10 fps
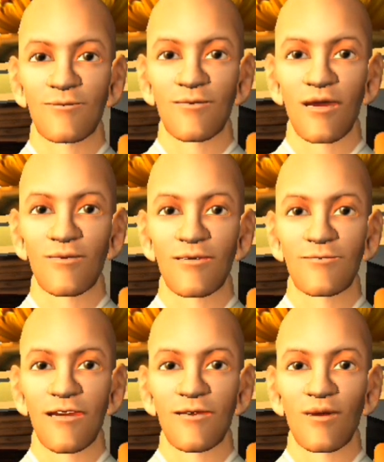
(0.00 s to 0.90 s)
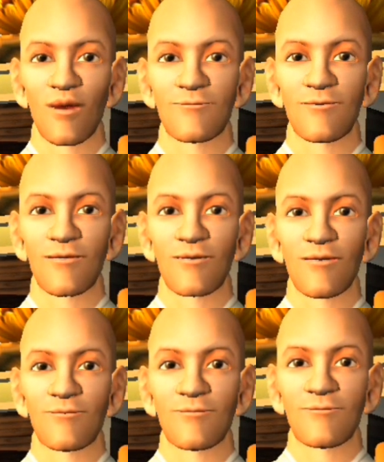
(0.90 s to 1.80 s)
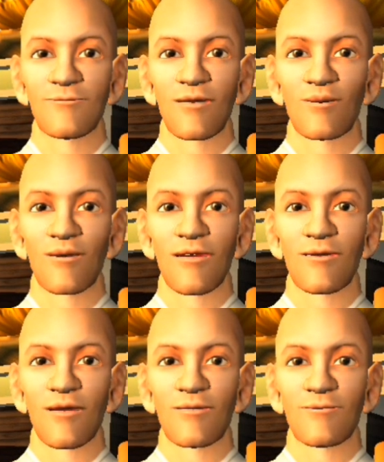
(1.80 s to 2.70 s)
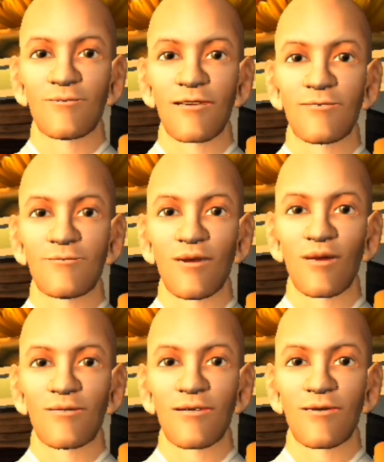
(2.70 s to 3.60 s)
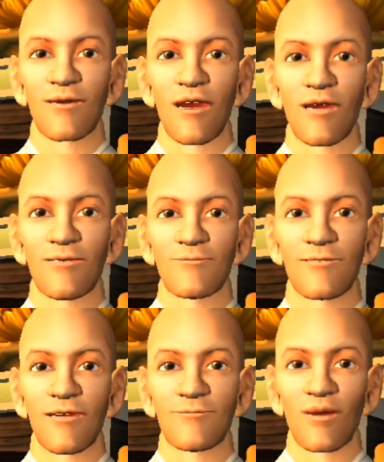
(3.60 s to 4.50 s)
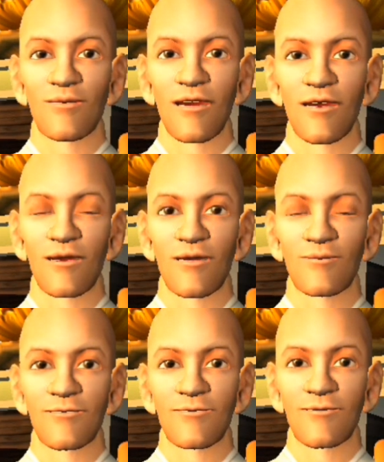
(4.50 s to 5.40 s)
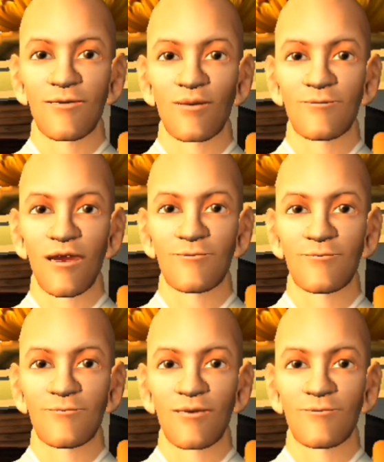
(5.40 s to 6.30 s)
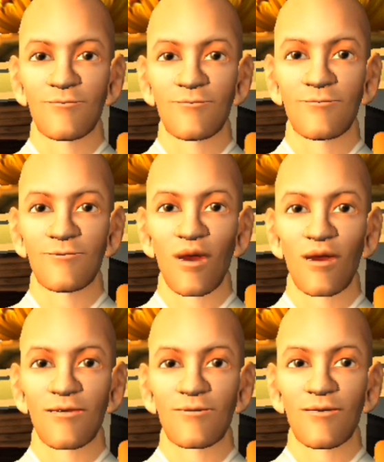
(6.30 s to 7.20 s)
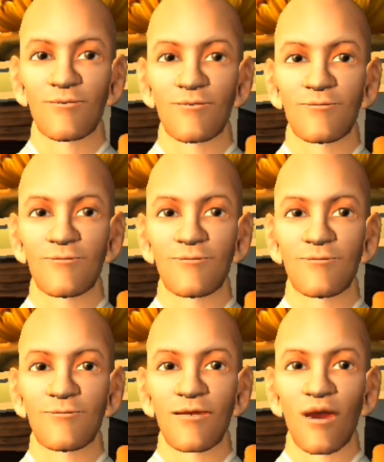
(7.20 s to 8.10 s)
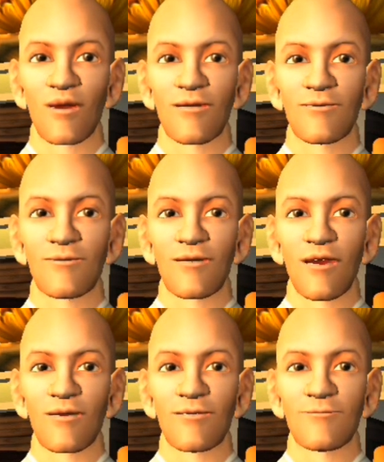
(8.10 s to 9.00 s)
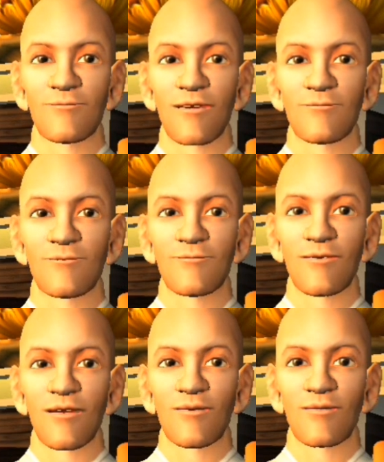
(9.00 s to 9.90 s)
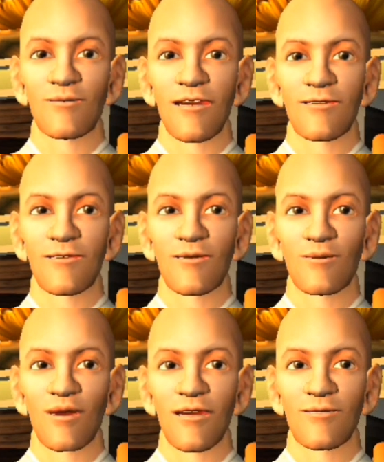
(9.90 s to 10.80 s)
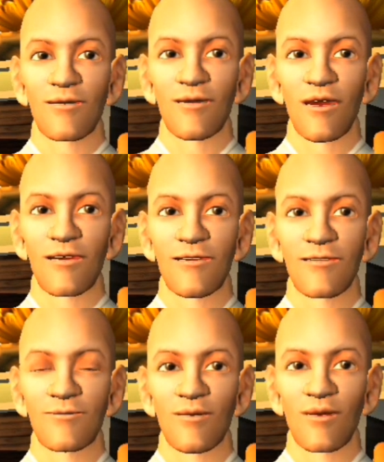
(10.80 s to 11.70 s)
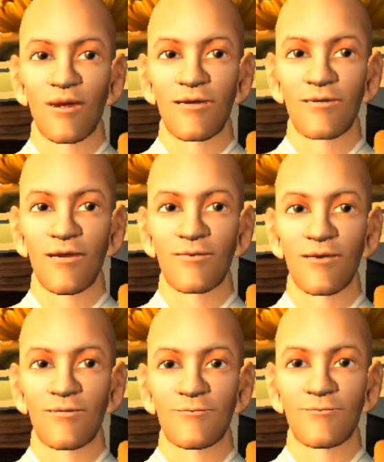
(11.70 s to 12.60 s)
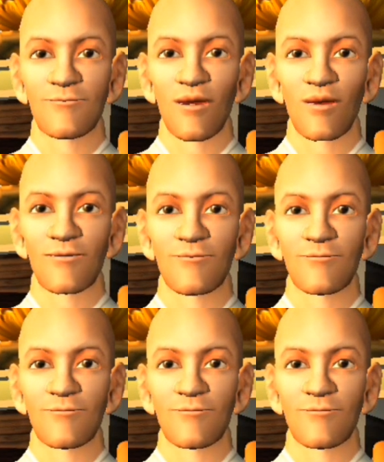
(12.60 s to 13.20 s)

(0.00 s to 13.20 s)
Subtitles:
Well, a lot of the time, some people think the work is so glamorous to work in a hospice with people who are, in some state of dying, which we kind of all are, if you consider it. But